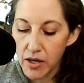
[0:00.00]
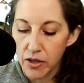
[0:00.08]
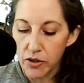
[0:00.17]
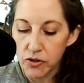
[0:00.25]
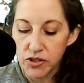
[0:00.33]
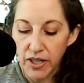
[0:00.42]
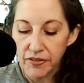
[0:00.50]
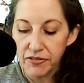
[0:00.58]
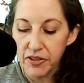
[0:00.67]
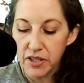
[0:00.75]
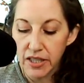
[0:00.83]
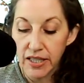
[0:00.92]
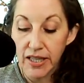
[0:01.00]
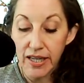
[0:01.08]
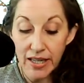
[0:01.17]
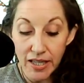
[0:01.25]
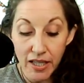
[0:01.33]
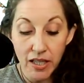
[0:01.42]
you're definitely
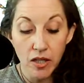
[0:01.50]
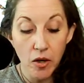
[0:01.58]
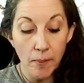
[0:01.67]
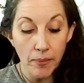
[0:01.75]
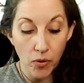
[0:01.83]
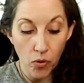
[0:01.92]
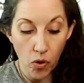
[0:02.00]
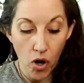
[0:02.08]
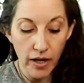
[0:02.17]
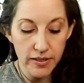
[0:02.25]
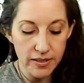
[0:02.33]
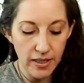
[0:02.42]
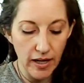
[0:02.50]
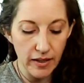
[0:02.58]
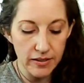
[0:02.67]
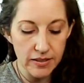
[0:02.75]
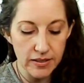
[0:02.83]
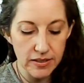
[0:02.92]
in
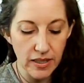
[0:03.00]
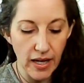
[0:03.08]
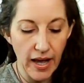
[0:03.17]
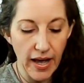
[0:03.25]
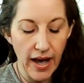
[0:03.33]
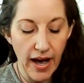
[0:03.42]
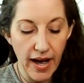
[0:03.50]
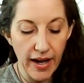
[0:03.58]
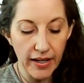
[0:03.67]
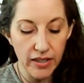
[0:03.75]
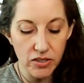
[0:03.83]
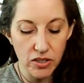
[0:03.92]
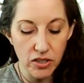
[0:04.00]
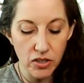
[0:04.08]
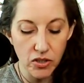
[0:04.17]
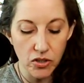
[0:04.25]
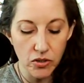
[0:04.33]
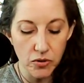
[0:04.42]
process and
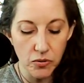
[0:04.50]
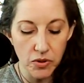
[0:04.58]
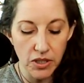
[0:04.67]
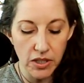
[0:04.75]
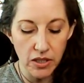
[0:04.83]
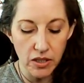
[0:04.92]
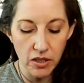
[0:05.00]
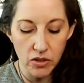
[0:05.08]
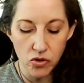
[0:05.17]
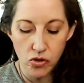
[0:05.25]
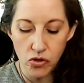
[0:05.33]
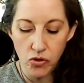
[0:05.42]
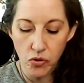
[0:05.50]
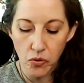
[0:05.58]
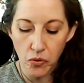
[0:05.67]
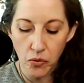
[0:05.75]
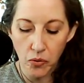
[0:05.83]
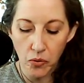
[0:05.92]
you need
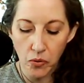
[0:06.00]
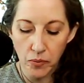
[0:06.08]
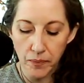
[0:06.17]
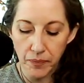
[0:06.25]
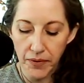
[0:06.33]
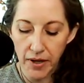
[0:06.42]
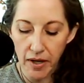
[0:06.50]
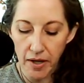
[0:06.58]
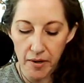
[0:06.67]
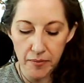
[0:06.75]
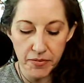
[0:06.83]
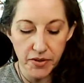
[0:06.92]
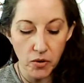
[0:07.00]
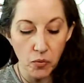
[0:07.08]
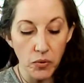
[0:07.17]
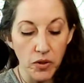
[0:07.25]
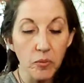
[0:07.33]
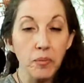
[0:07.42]
to um, there
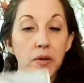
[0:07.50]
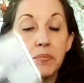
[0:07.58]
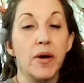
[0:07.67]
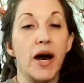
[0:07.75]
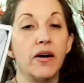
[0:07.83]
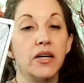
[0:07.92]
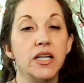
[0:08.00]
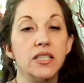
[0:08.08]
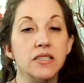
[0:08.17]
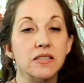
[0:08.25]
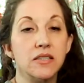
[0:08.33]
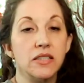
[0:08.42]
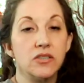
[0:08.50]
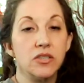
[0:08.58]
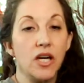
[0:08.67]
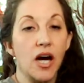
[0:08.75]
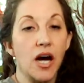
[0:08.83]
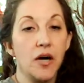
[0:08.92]
will be balance it's
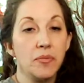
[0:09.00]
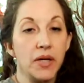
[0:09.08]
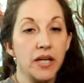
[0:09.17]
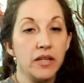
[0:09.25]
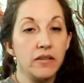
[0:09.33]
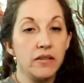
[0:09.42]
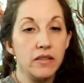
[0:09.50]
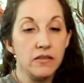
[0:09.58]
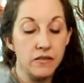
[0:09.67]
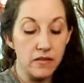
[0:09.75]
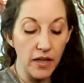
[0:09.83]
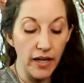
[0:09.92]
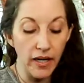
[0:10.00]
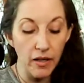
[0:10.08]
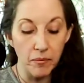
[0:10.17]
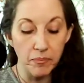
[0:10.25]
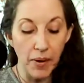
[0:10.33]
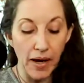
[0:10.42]
coming this
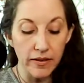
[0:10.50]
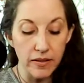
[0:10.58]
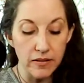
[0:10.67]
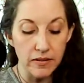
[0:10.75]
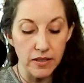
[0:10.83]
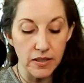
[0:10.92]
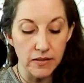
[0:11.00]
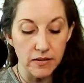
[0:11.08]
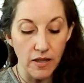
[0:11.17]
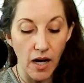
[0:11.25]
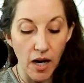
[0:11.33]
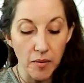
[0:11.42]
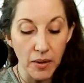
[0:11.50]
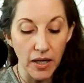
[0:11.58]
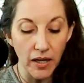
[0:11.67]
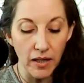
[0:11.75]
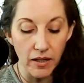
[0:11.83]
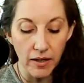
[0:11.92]
like balancing is
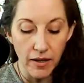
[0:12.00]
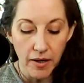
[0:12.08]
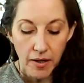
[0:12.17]
coming